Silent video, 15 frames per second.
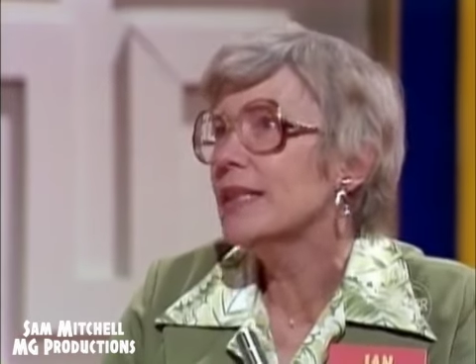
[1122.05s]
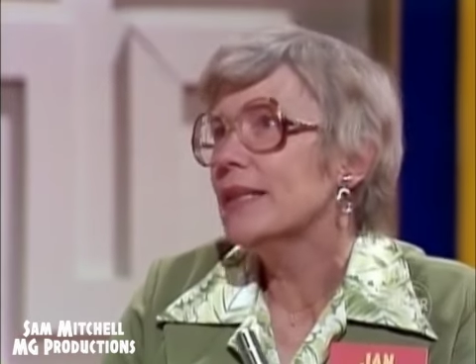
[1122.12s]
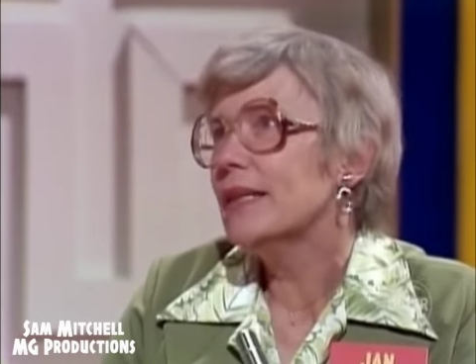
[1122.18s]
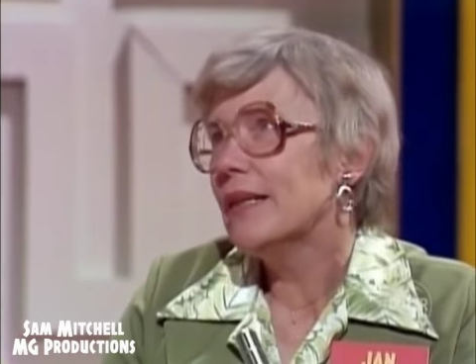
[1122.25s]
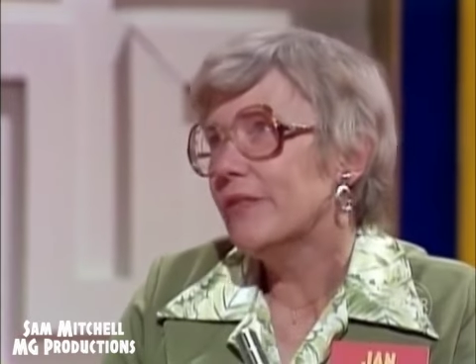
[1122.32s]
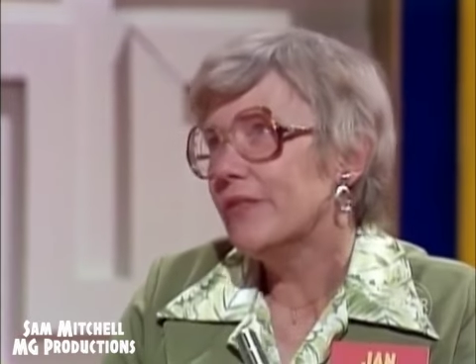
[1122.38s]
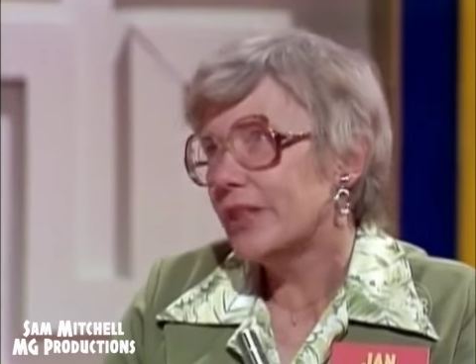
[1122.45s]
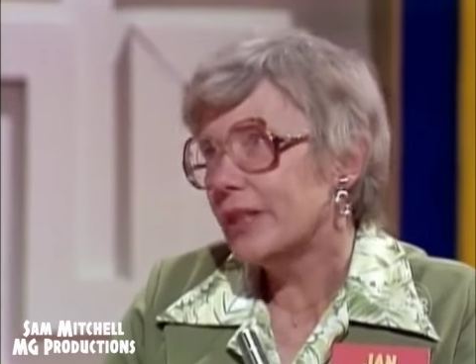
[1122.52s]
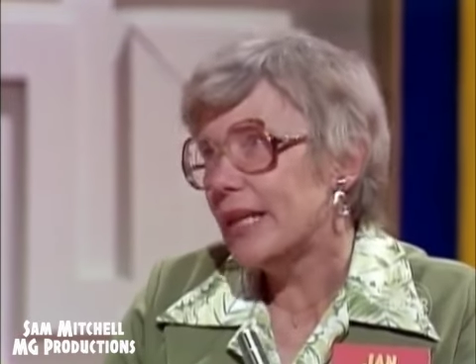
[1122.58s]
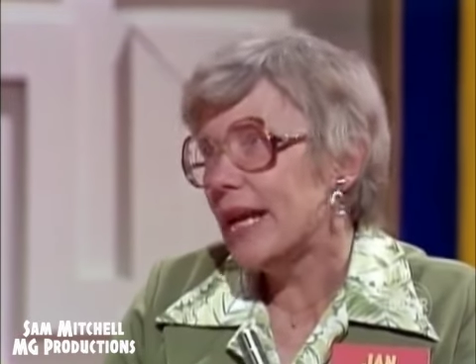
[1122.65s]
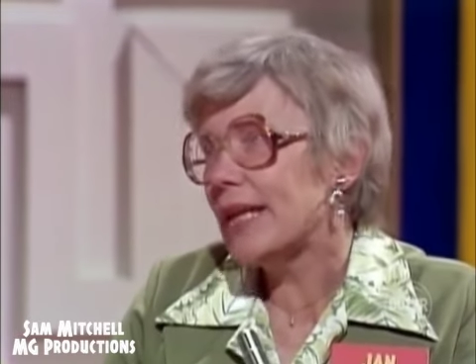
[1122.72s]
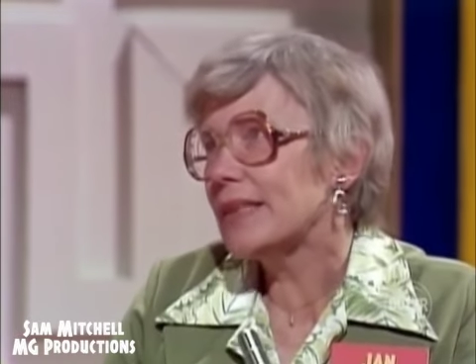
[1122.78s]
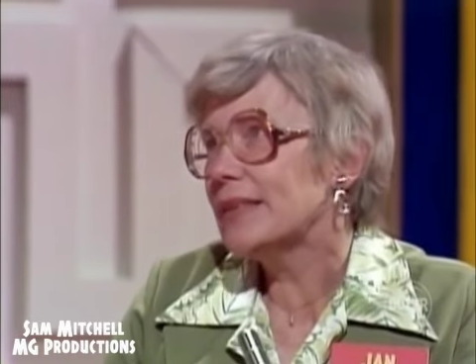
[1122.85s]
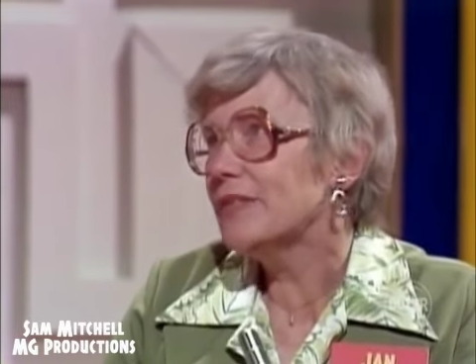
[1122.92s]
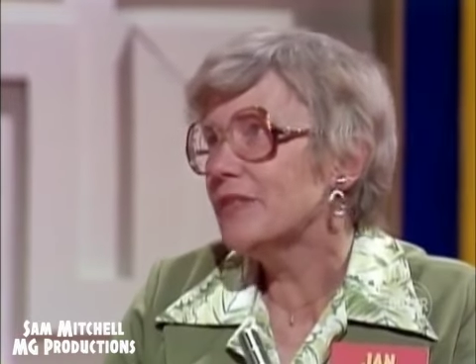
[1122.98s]
very
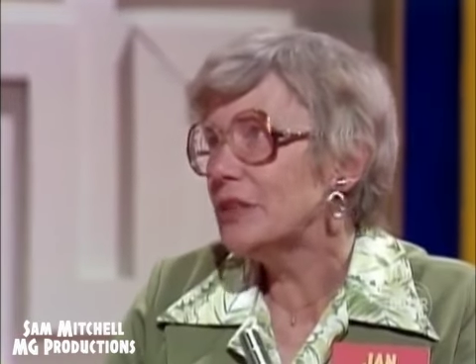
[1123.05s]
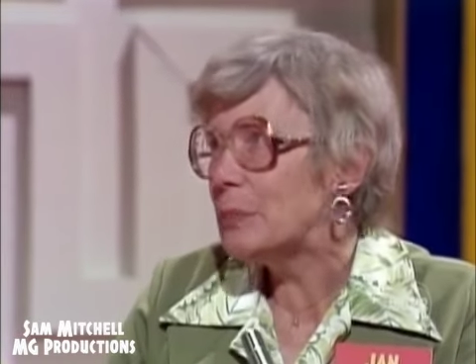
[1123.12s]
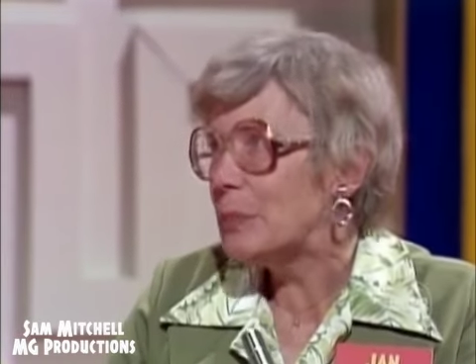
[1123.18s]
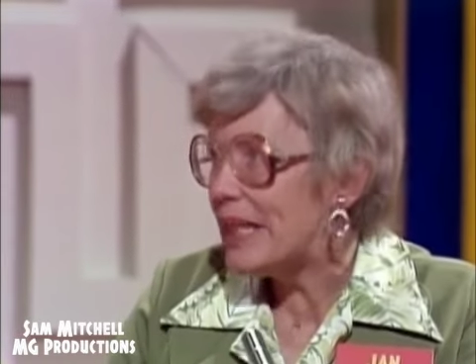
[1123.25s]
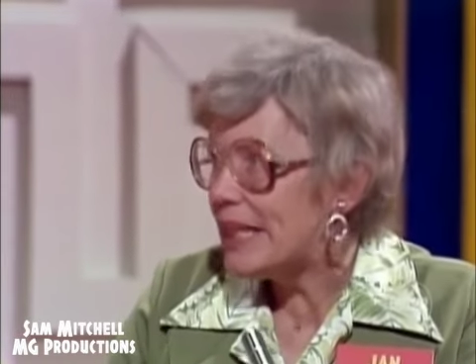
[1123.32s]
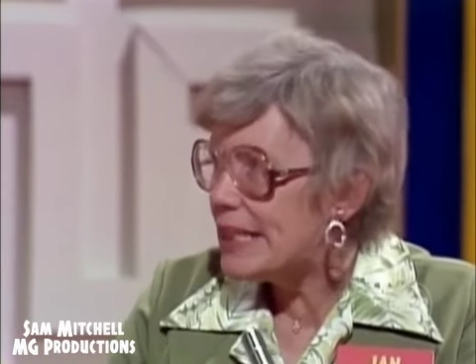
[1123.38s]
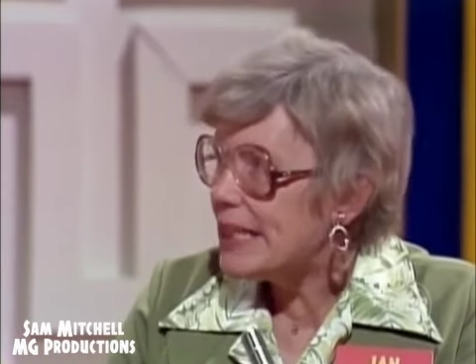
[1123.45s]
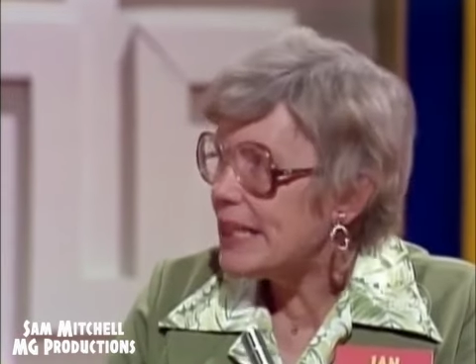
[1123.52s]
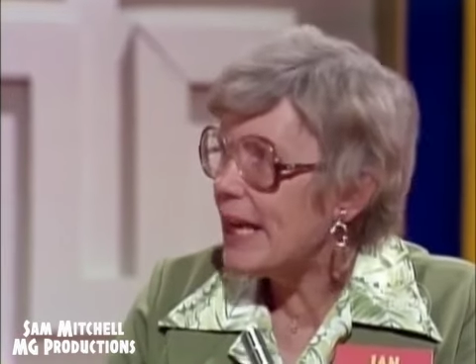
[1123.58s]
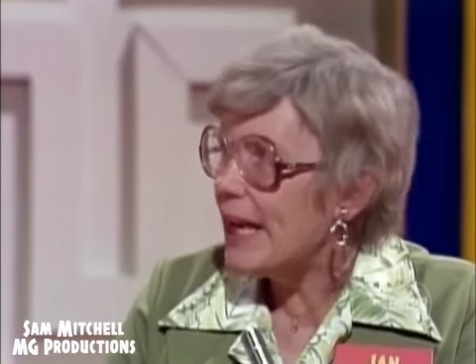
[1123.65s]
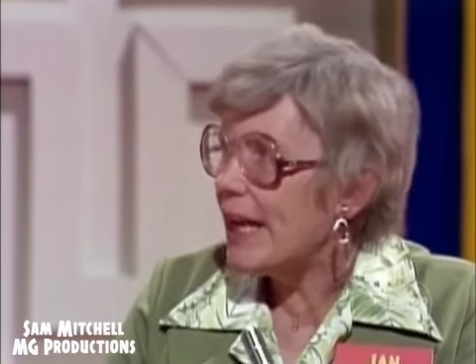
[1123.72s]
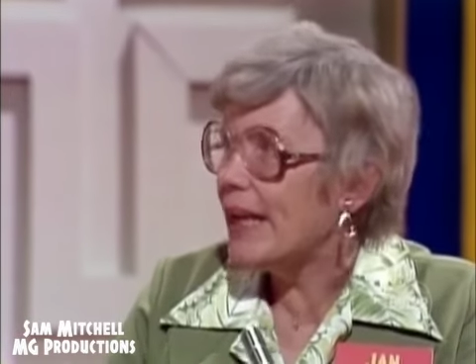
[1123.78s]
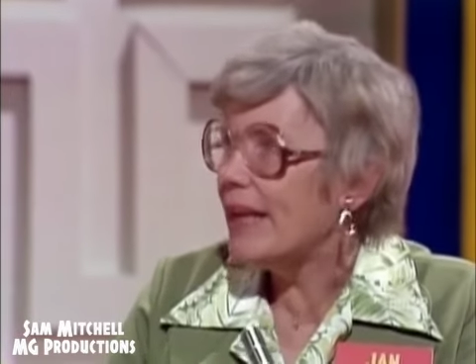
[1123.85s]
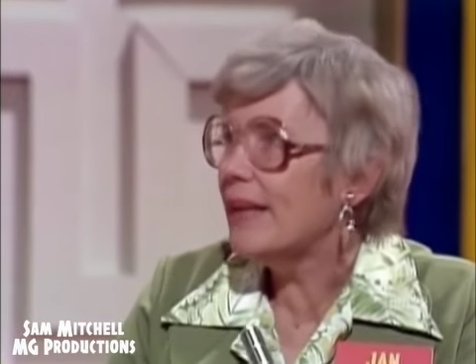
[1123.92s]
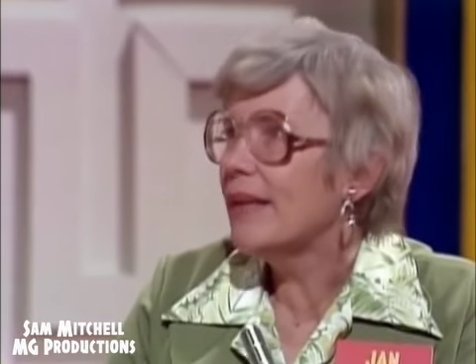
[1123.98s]
active in
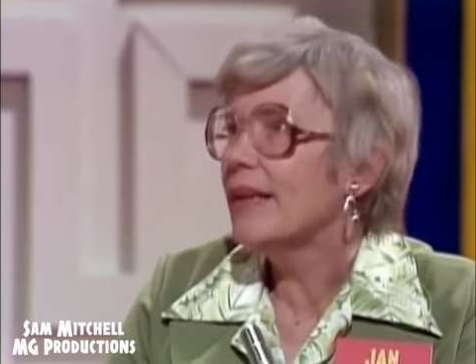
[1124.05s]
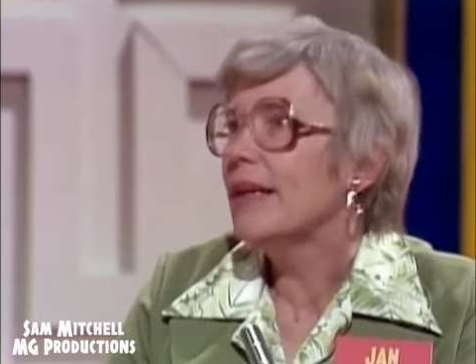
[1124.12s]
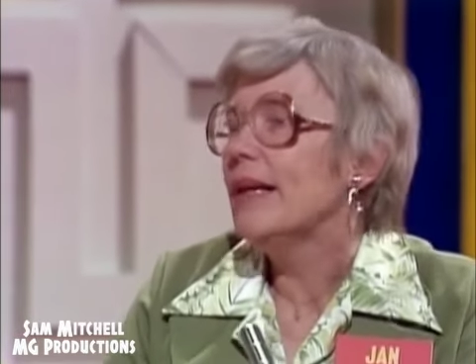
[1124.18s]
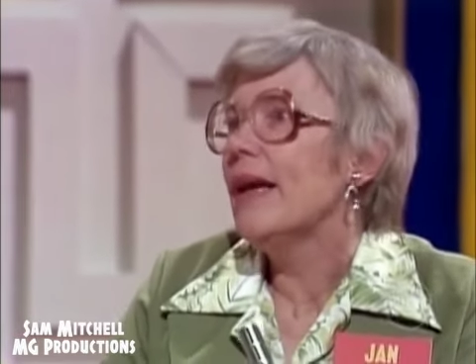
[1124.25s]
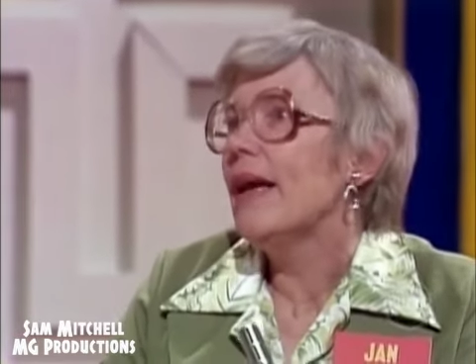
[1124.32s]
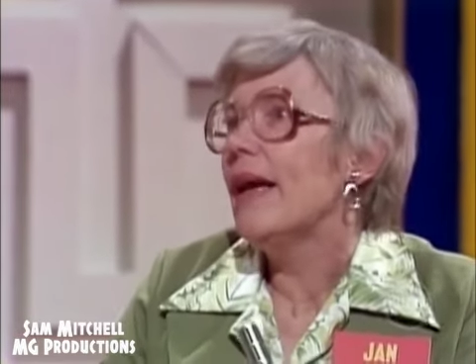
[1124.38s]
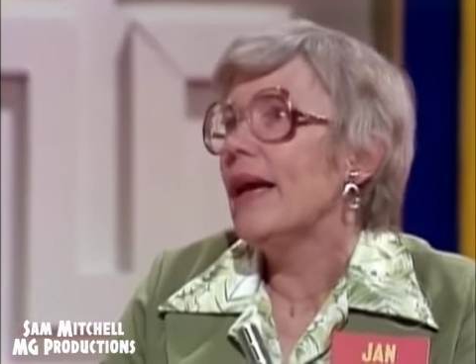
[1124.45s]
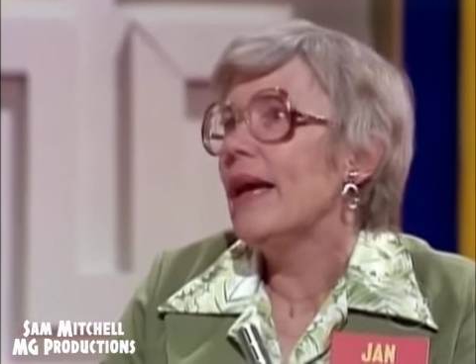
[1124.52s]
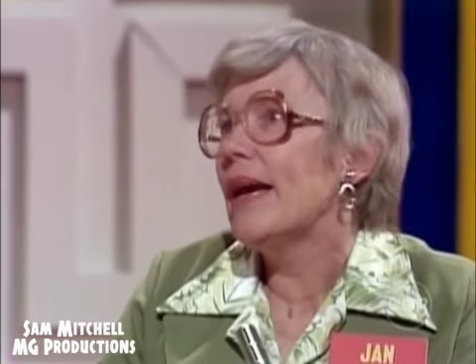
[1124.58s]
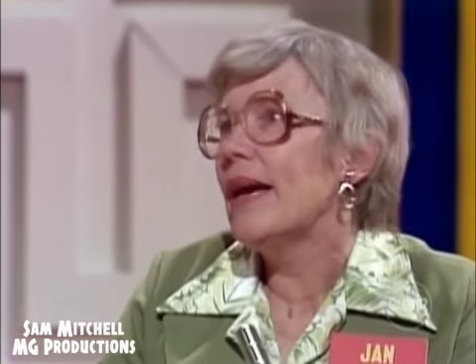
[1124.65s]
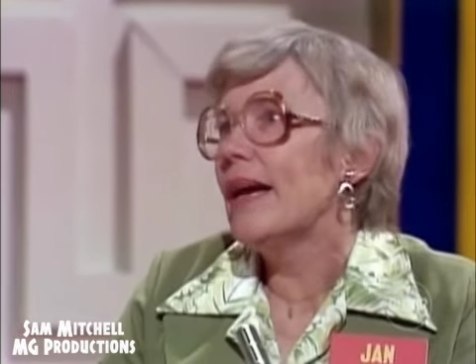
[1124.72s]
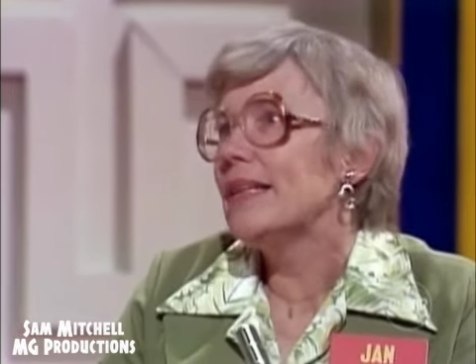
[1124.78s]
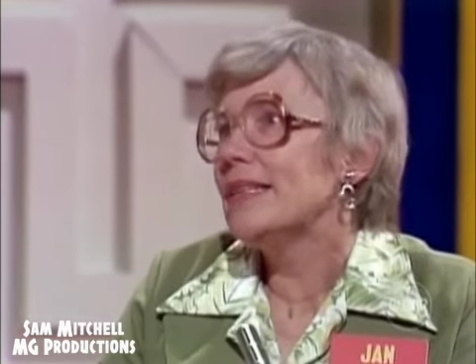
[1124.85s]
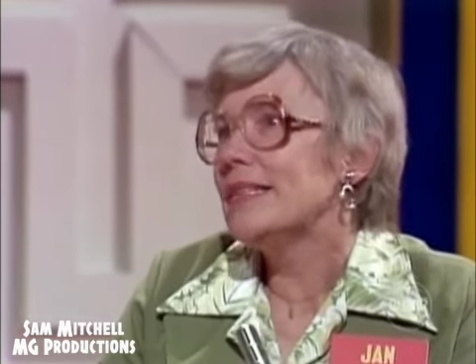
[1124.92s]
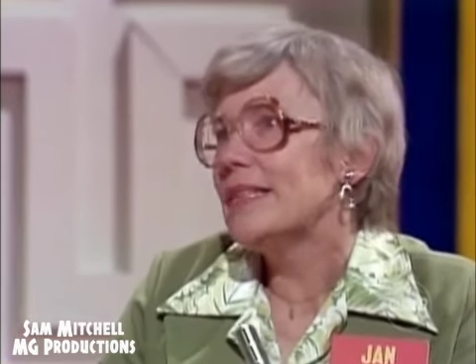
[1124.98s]
PTA. Yeah.
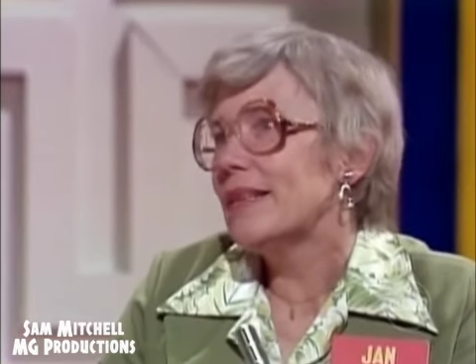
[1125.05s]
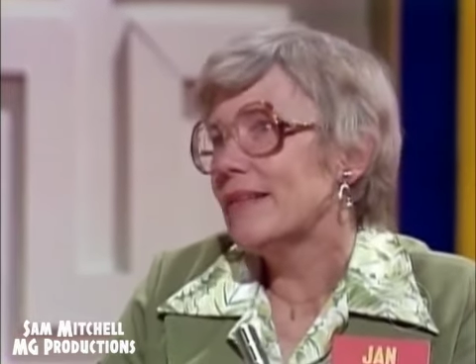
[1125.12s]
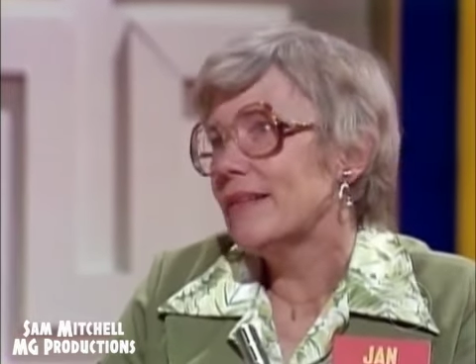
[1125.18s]
And uh,